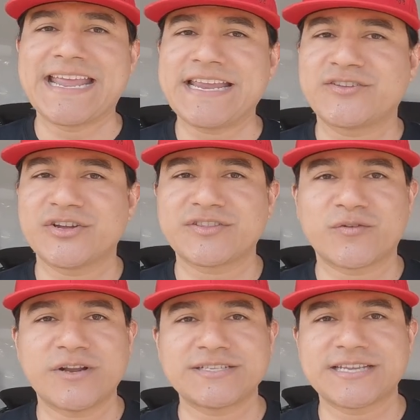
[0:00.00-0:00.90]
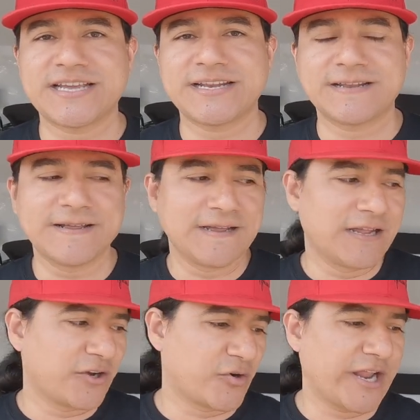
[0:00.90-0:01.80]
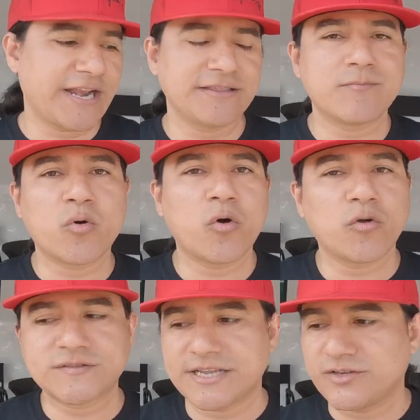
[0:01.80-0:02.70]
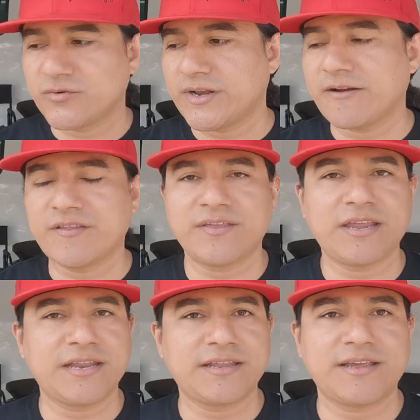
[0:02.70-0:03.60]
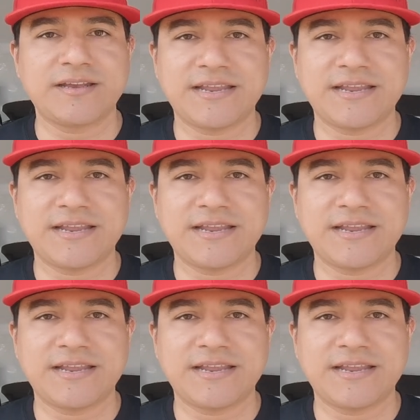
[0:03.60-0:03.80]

He took the risk in creating the molds and doing everything he did.